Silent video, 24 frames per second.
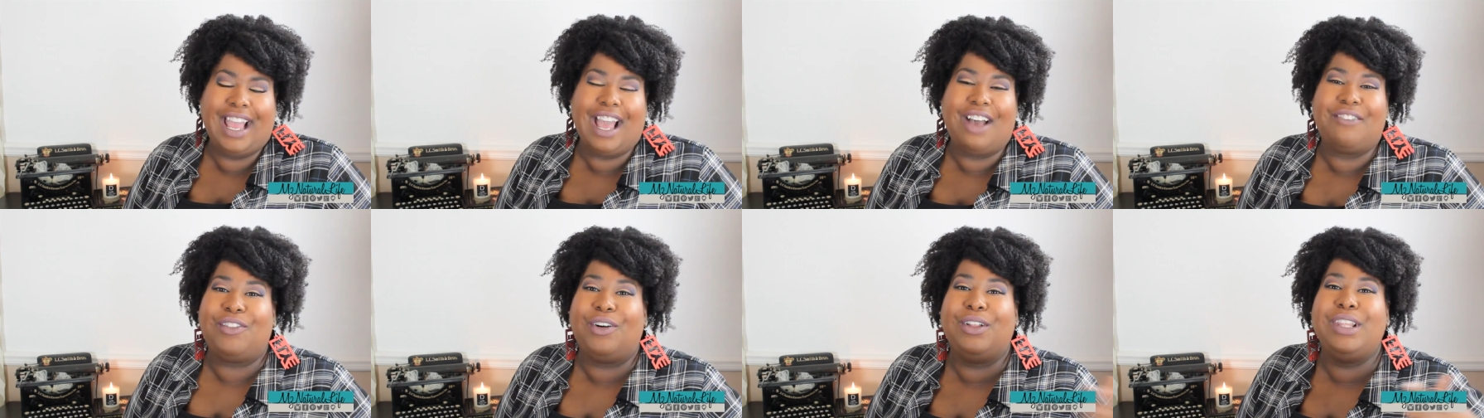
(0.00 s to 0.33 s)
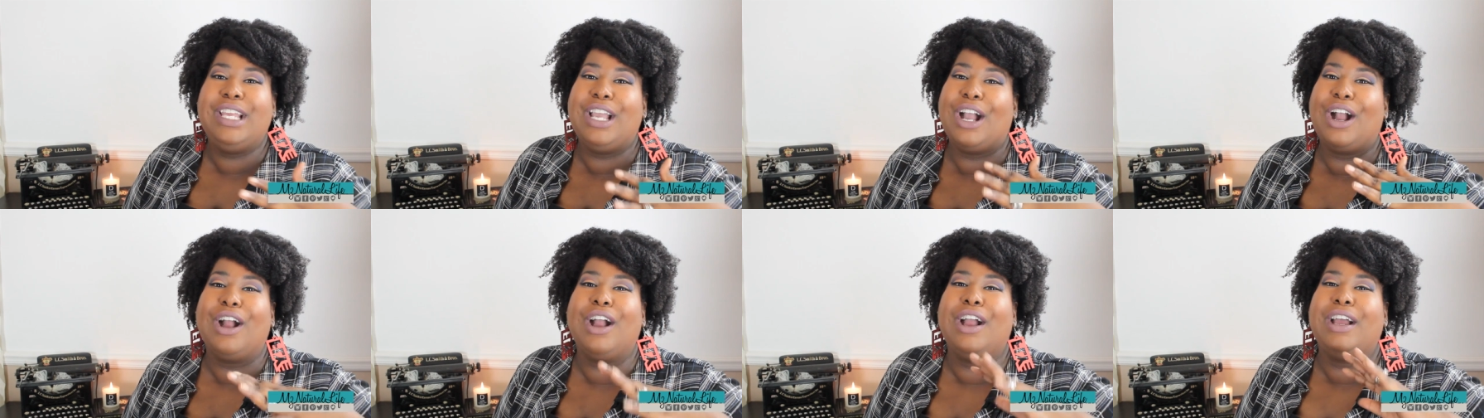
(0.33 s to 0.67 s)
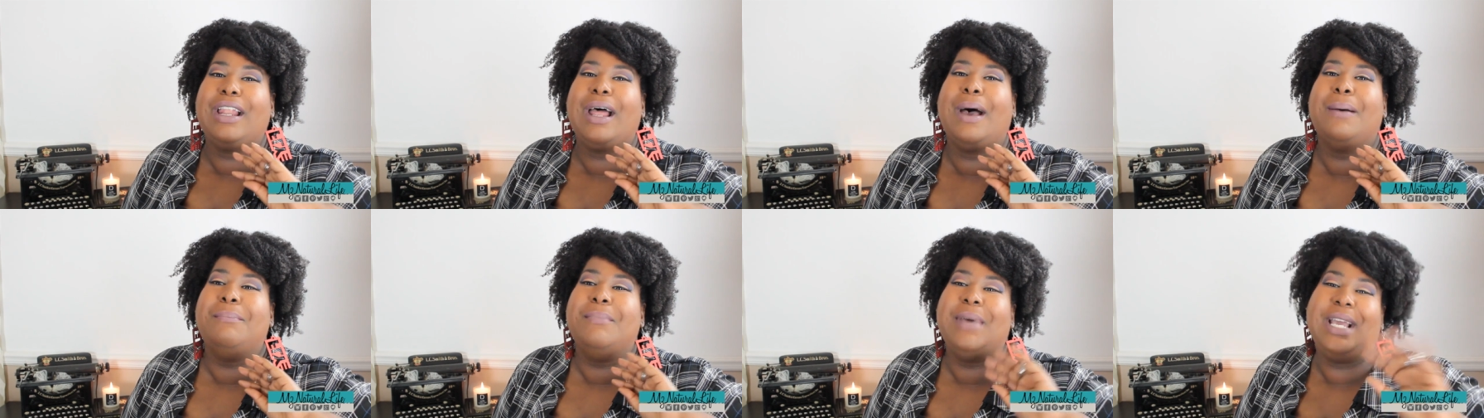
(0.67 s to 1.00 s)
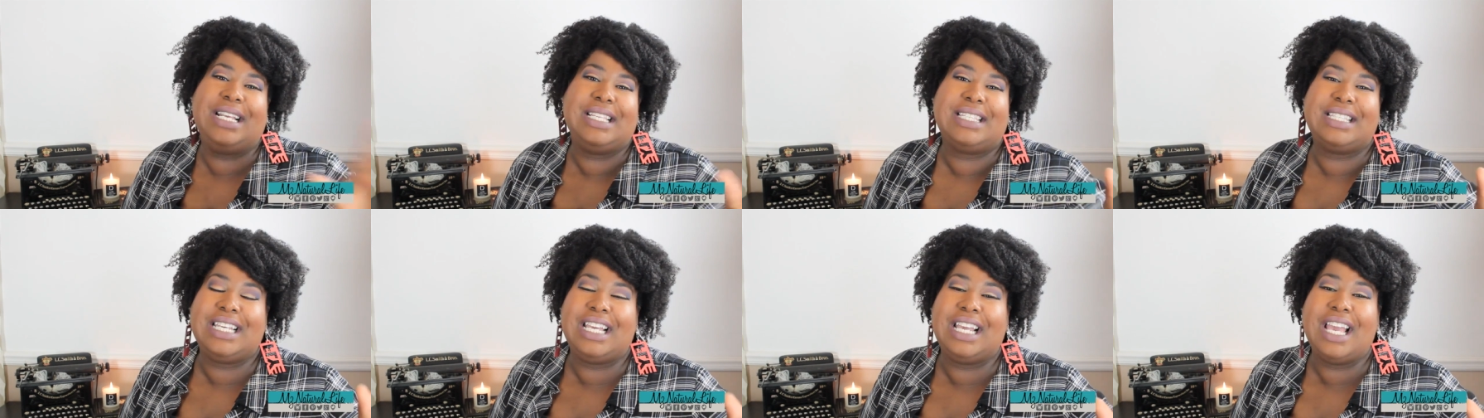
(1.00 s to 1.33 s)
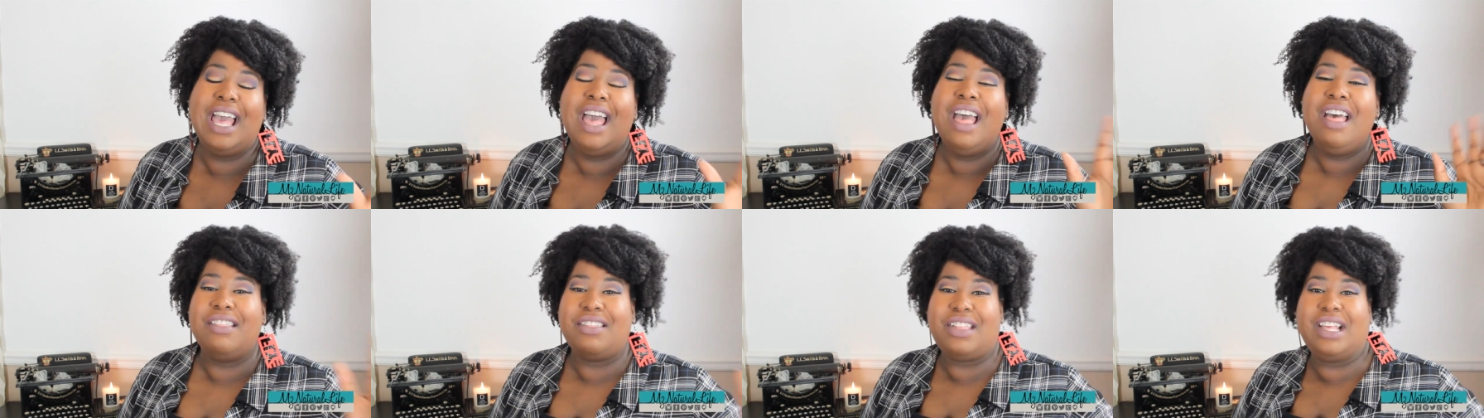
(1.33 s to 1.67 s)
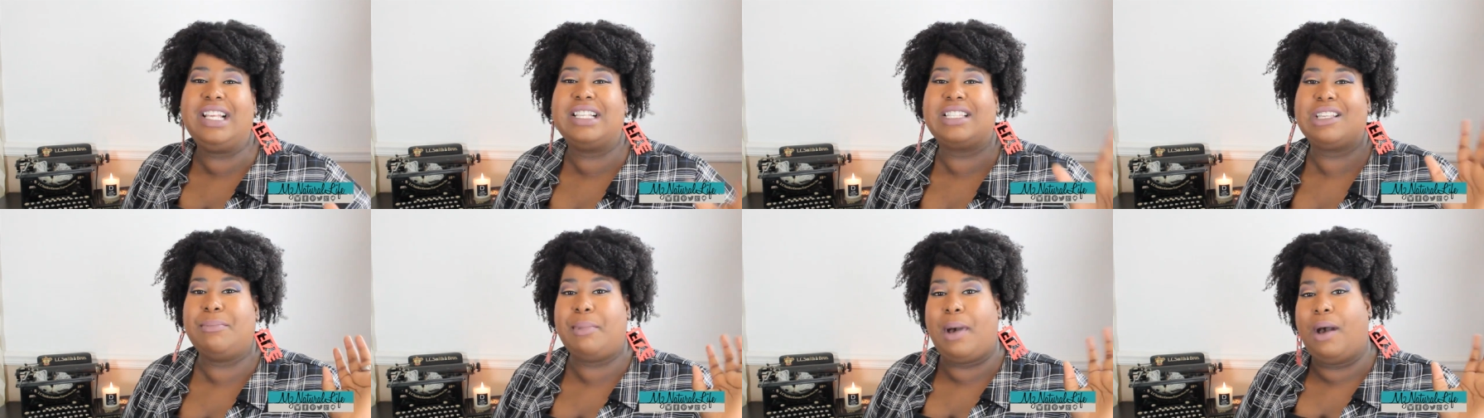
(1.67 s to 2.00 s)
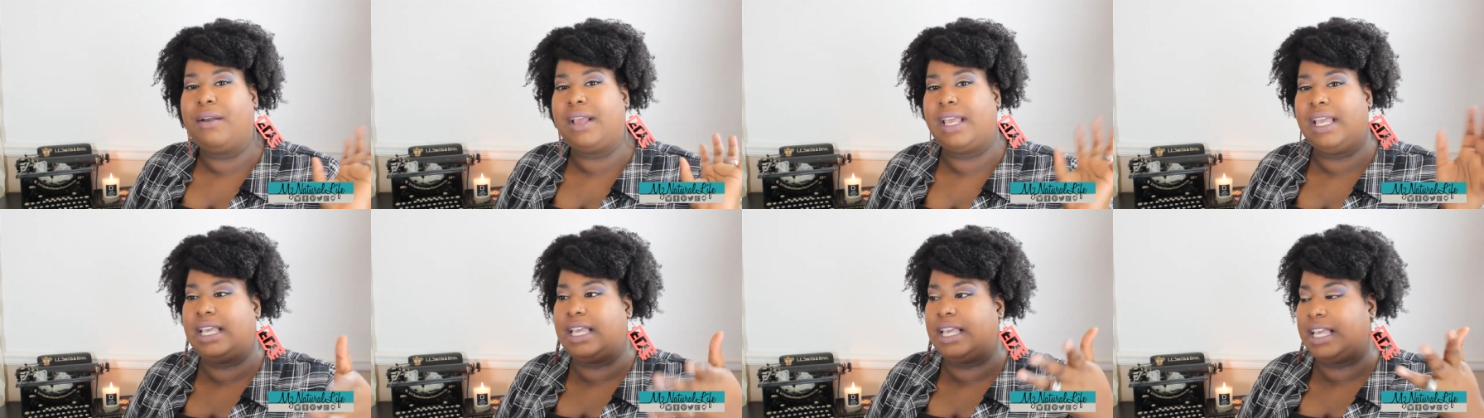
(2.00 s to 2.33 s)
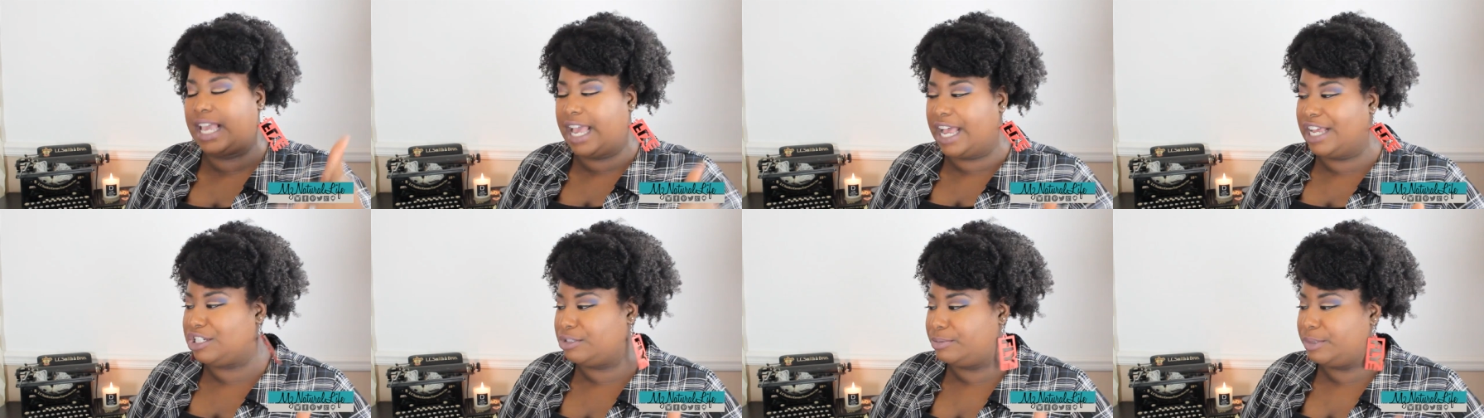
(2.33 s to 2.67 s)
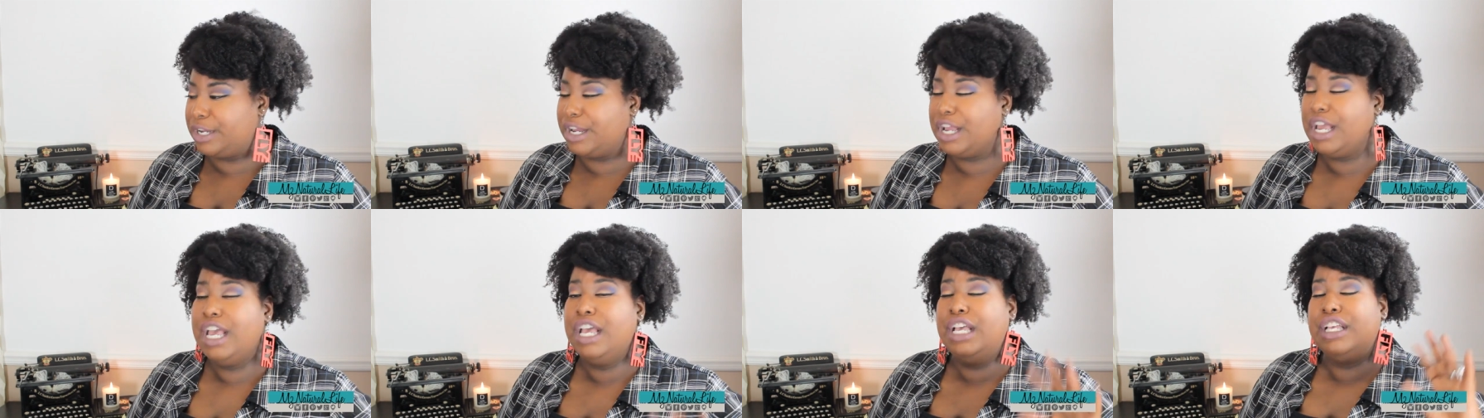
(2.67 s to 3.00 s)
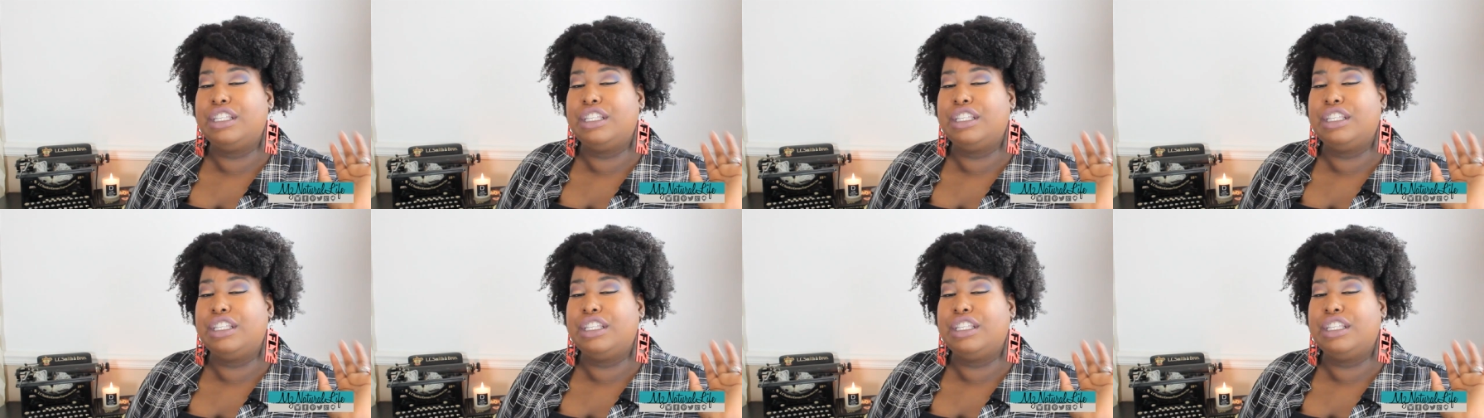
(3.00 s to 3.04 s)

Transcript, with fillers: I've only heard amazing things about Kinky Kashmere.